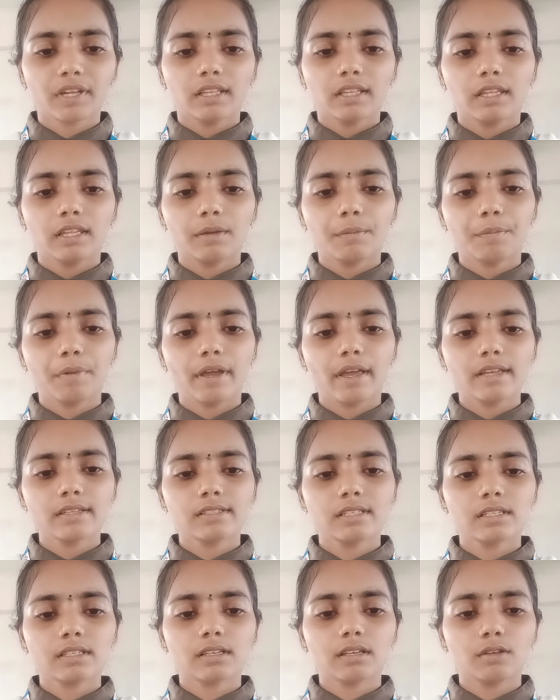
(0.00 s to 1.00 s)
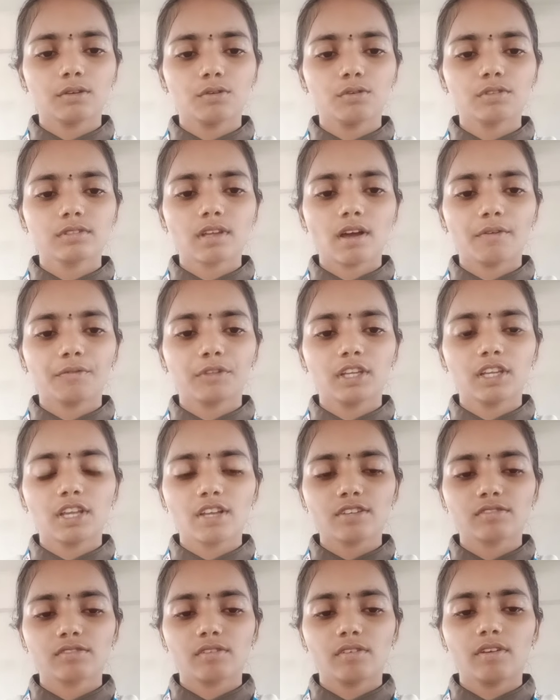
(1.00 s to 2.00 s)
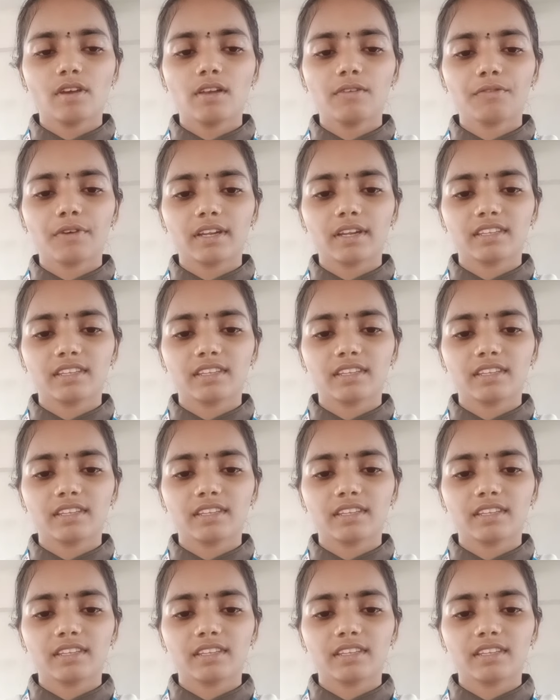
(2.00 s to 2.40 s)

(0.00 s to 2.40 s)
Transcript: The basic use of the SQL for